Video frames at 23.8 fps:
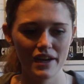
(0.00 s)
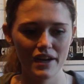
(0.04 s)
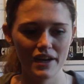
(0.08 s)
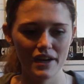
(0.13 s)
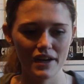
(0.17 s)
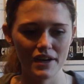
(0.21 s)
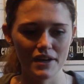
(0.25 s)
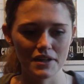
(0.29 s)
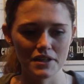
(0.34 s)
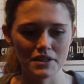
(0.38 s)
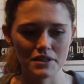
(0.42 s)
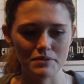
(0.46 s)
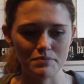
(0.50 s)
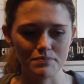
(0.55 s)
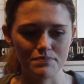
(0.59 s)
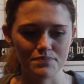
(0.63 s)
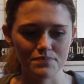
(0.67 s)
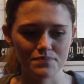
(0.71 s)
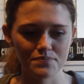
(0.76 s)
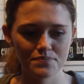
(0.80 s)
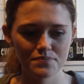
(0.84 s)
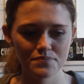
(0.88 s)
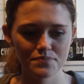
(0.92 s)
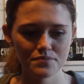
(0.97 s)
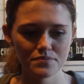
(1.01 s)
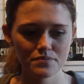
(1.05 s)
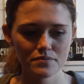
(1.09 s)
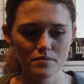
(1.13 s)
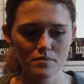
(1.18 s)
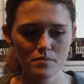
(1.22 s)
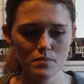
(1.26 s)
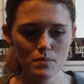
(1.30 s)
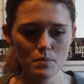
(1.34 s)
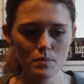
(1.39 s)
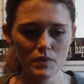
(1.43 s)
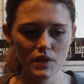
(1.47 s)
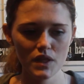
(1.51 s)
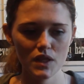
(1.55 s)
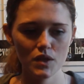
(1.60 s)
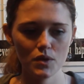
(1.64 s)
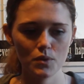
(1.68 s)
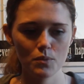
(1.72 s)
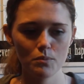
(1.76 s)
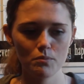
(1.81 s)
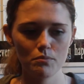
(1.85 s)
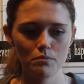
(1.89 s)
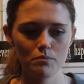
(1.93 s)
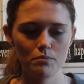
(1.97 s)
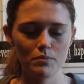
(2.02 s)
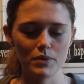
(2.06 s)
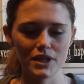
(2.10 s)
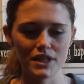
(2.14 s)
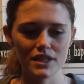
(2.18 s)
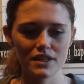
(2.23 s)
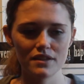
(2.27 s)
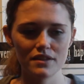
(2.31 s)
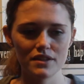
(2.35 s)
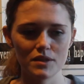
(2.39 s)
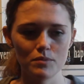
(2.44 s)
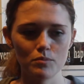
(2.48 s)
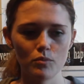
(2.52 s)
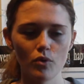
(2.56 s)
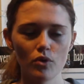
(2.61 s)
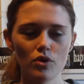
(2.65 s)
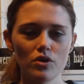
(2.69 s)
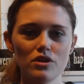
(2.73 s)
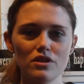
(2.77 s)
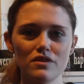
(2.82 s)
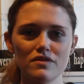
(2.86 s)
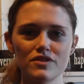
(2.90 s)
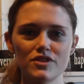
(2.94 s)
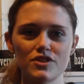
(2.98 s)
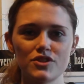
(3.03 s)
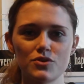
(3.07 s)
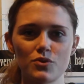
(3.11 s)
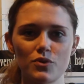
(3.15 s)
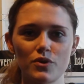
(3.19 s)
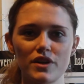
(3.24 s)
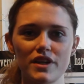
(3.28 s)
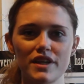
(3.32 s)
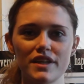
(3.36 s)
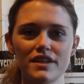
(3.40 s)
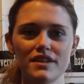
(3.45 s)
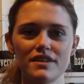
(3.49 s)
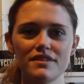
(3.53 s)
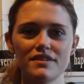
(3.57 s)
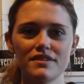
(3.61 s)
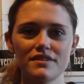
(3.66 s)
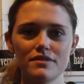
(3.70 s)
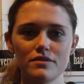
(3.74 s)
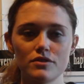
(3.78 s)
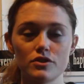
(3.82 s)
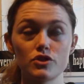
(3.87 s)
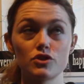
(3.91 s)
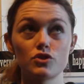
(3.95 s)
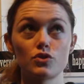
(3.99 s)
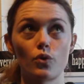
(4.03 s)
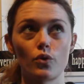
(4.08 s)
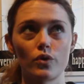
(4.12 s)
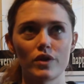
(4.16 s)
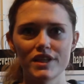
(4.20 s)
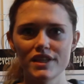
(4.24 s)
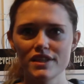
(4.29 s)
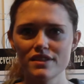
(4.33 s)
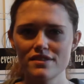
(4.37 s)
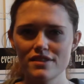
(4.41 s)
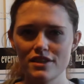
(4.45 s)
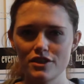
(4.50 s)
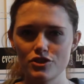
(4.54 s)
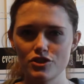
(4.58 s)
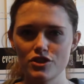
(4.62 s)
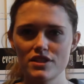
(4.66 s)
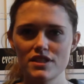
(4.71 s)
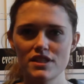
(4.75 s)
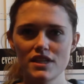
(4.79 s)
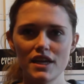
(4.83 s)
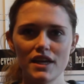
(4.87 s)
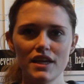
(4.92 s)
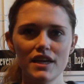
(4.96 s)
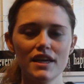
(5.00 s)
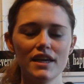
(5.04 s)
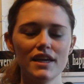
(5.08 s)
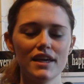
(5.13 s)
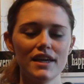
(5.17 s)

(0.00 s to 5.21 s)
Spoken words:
But the moral of the stories, I should say,